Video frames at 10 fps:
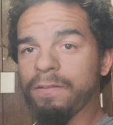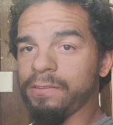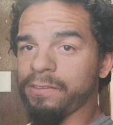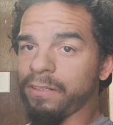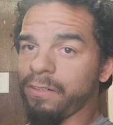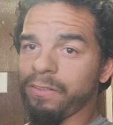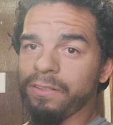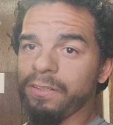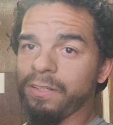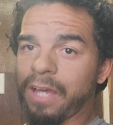So,
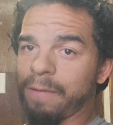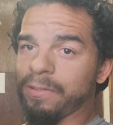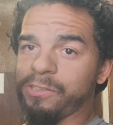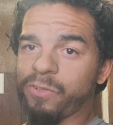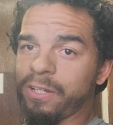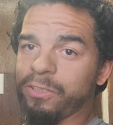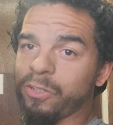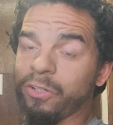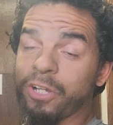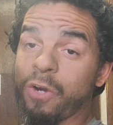I'm just trying to
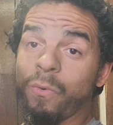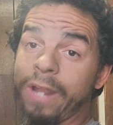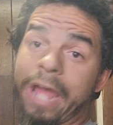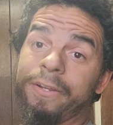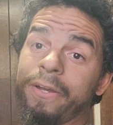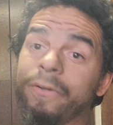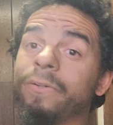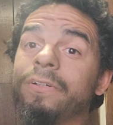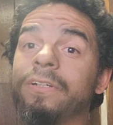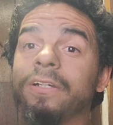show y'all what I know
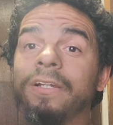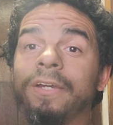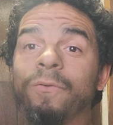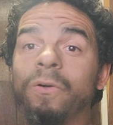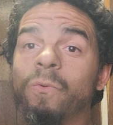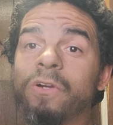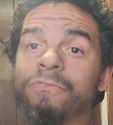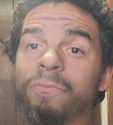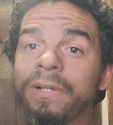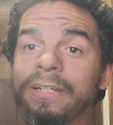and what worked for
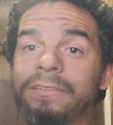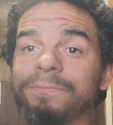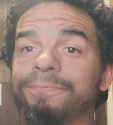me.